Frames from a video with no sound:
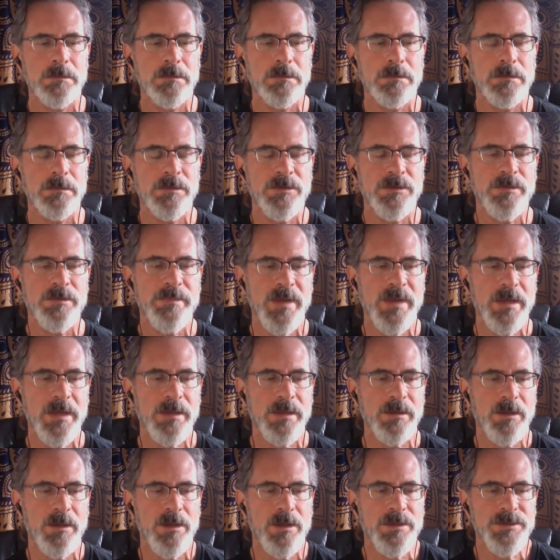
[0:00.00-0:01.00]
You
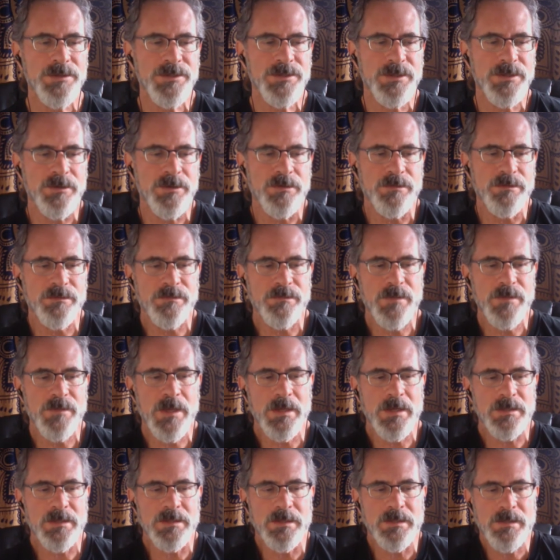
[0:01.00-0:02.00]
might also
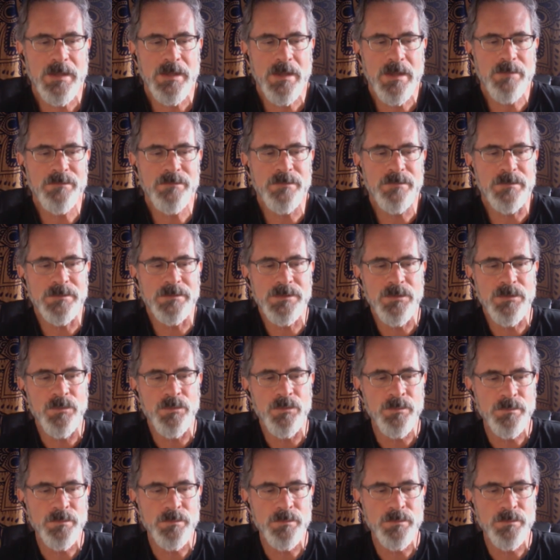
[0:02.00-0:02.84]
find it helpful to